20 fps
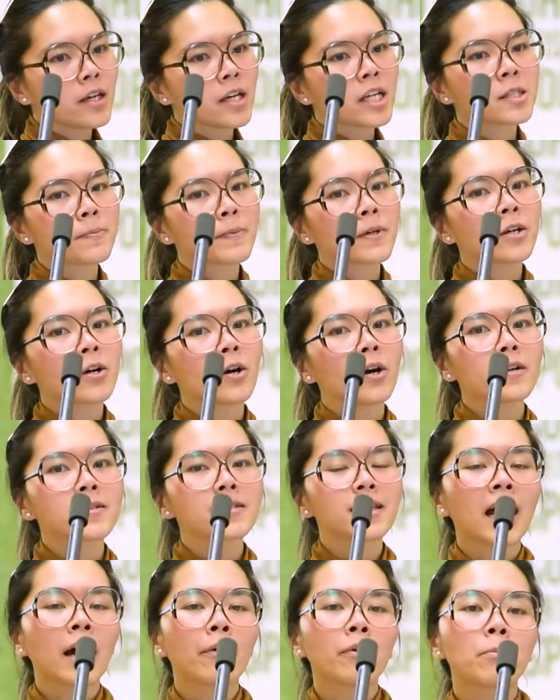It's because
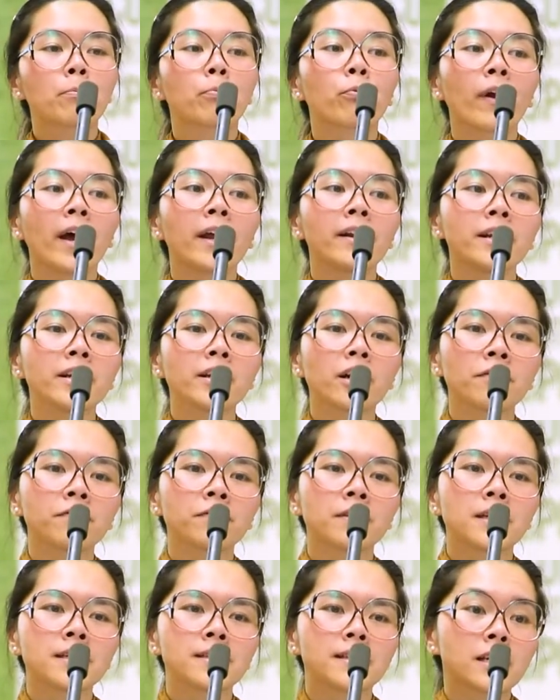our branding of
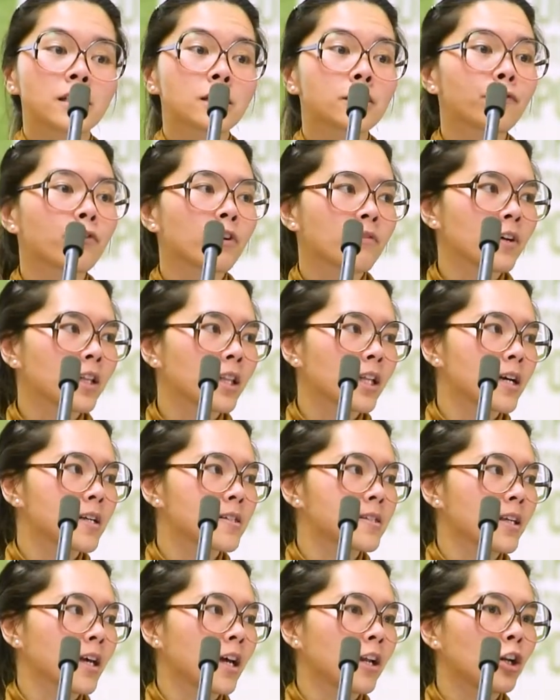this as
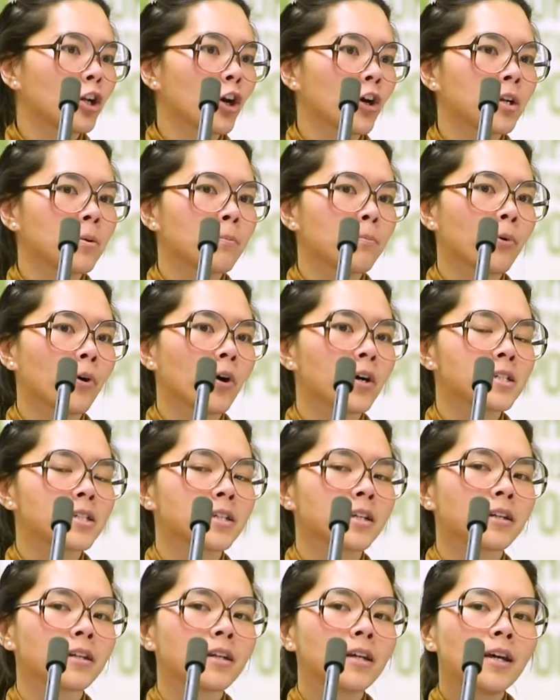frivolous and
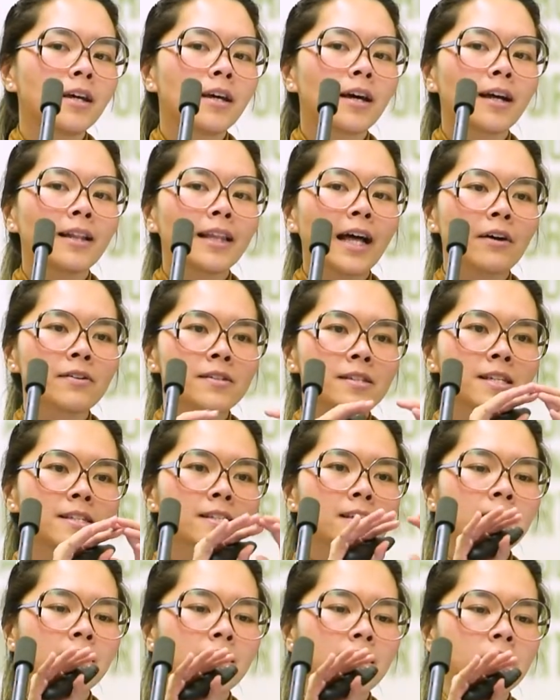non-important allows
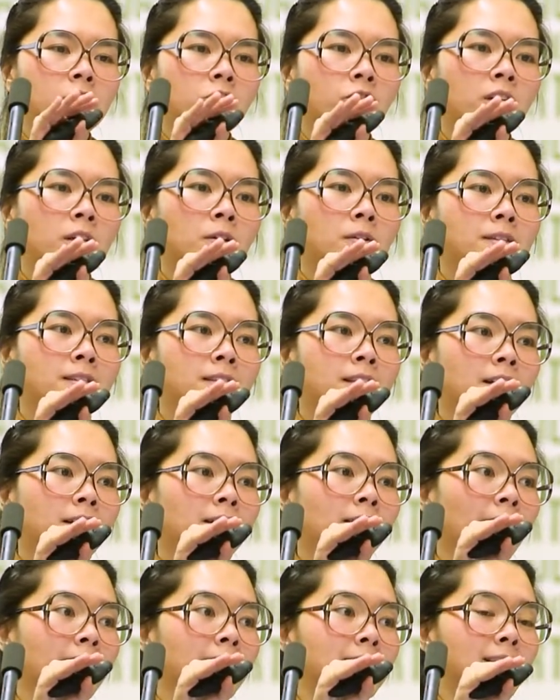this industry to
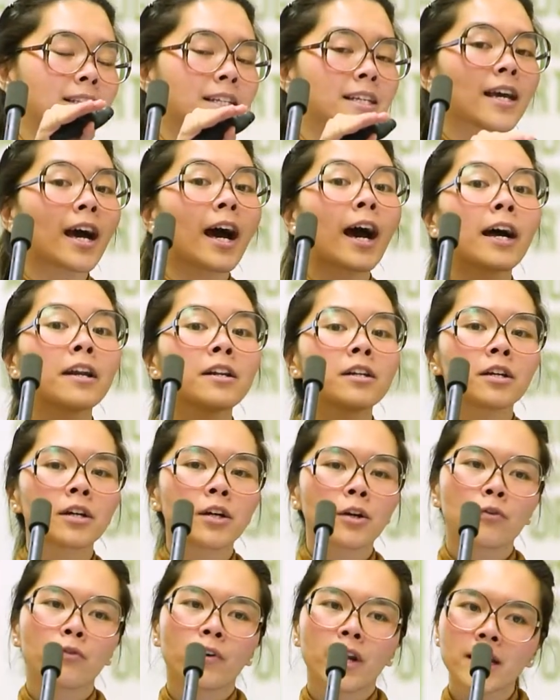sit nicely under
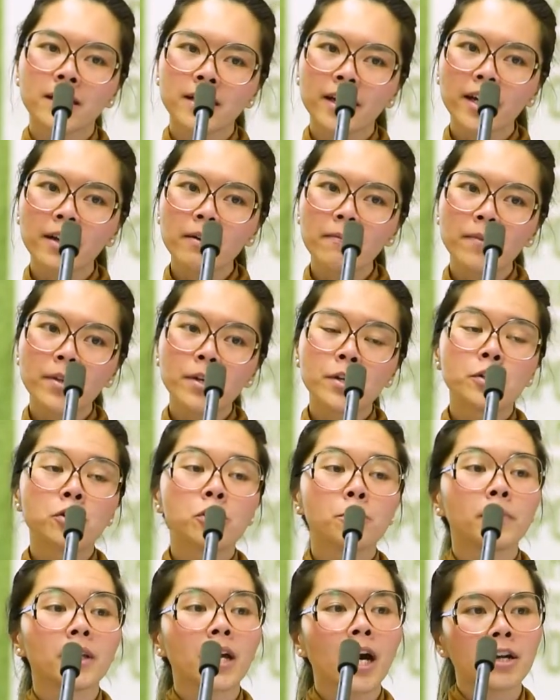a radar,
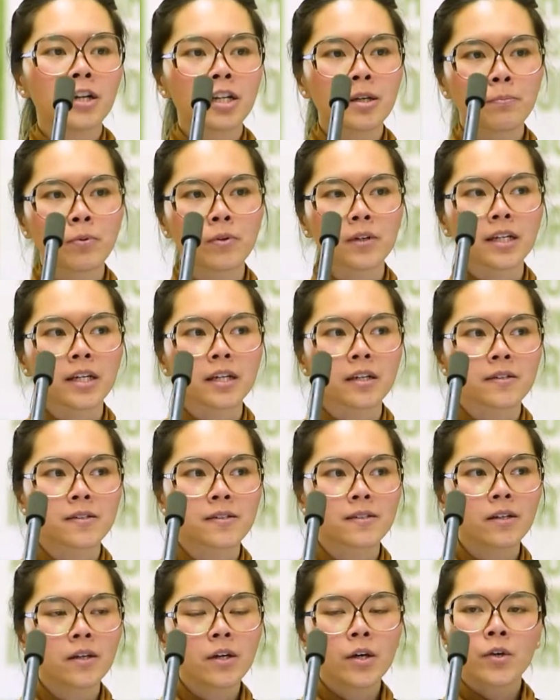to be under
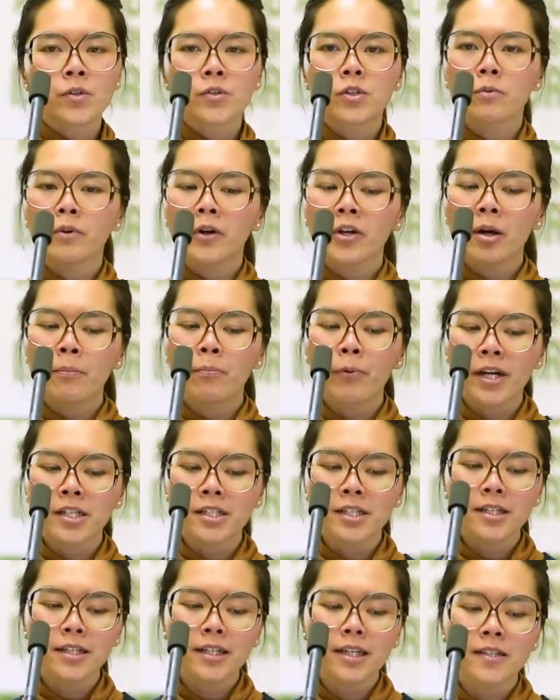police. So while you're
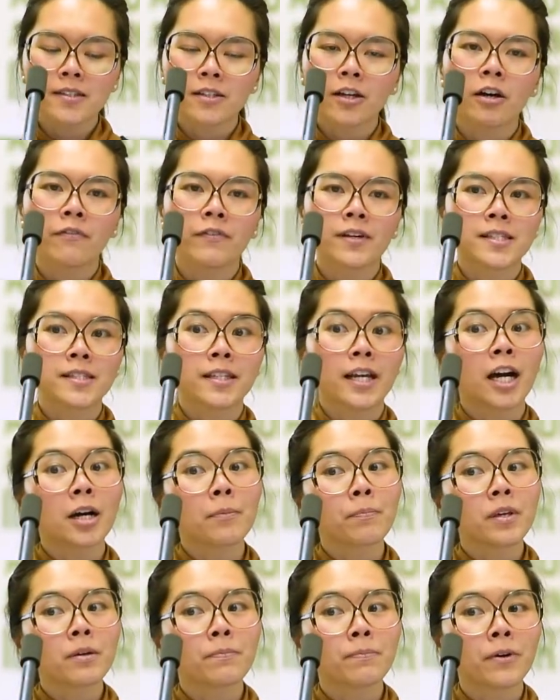brushing these off as young
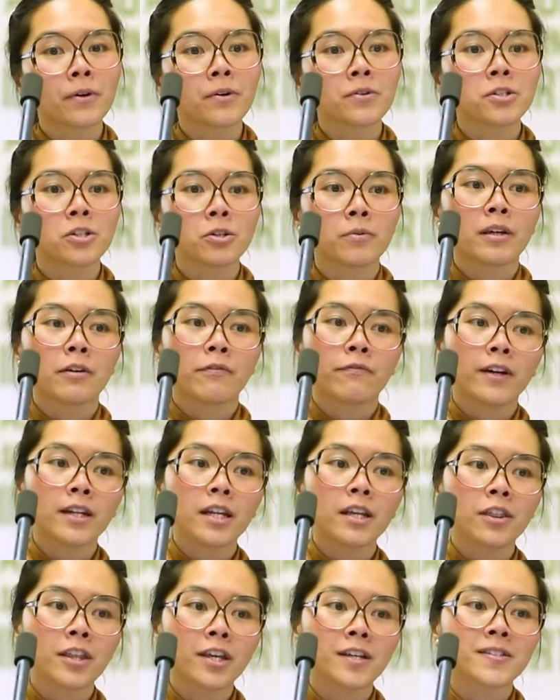people doing
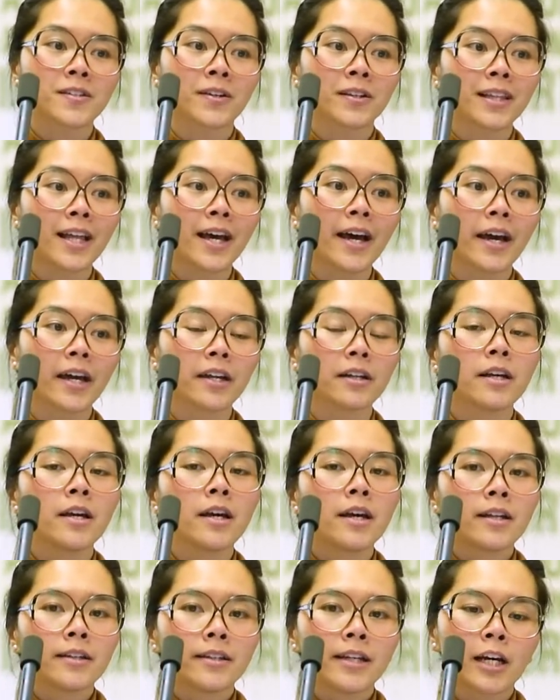funny things online,
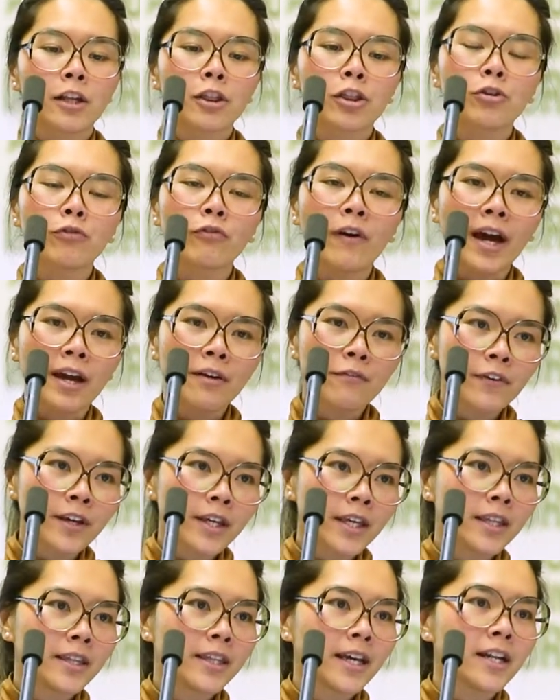they are
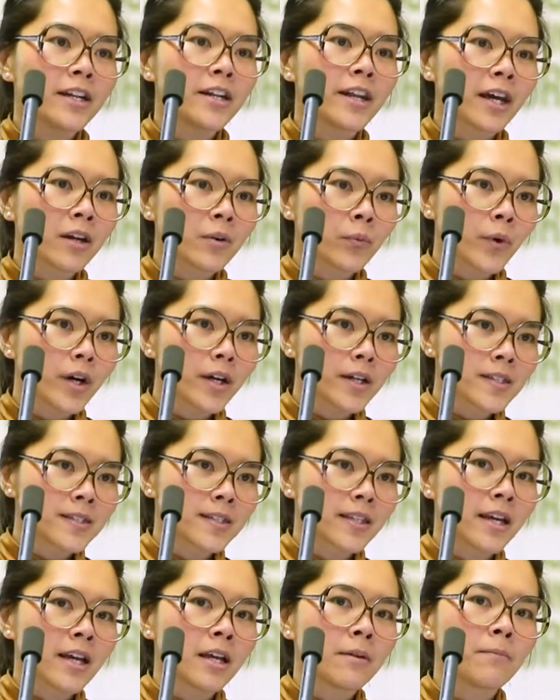thriving in their
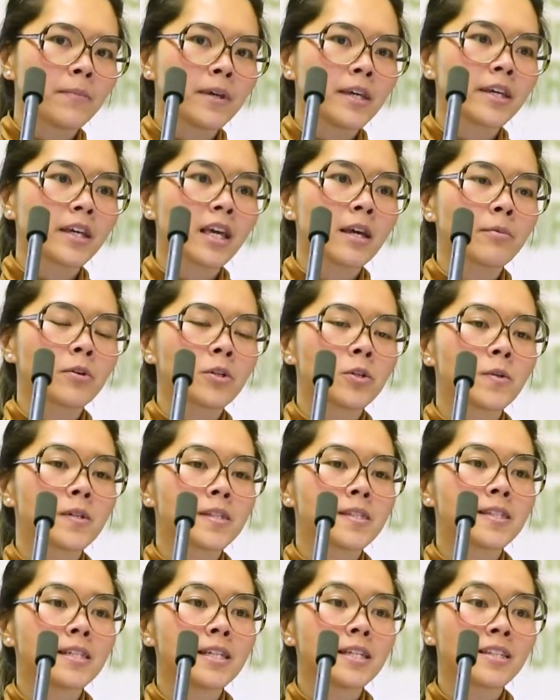networks and being able to
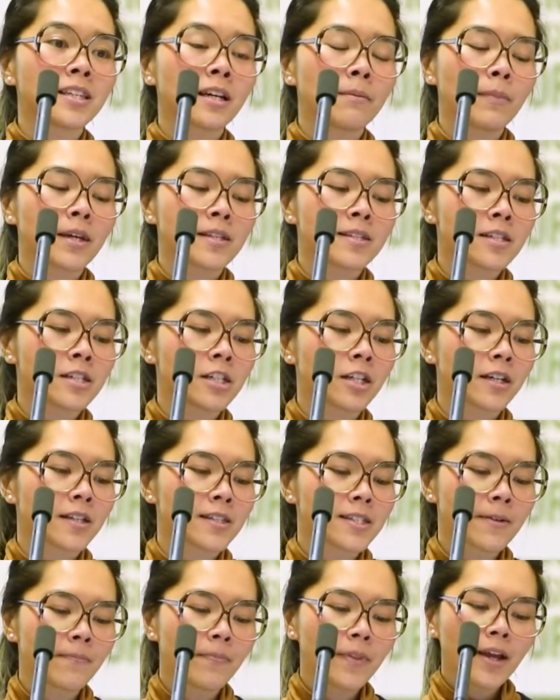seed their
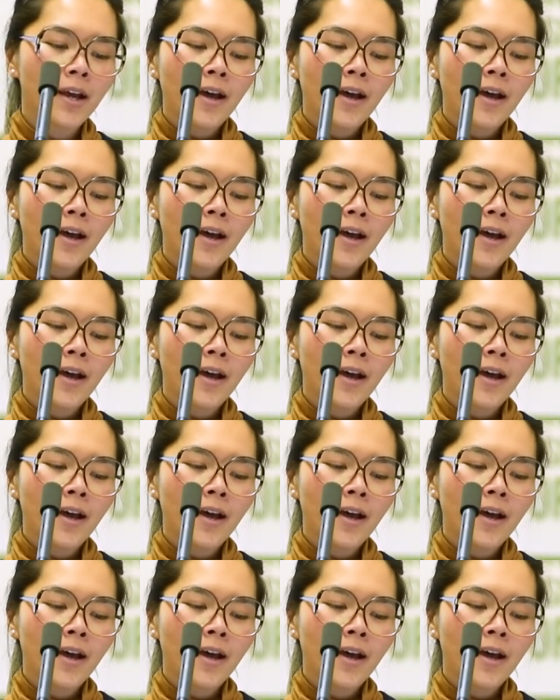messages.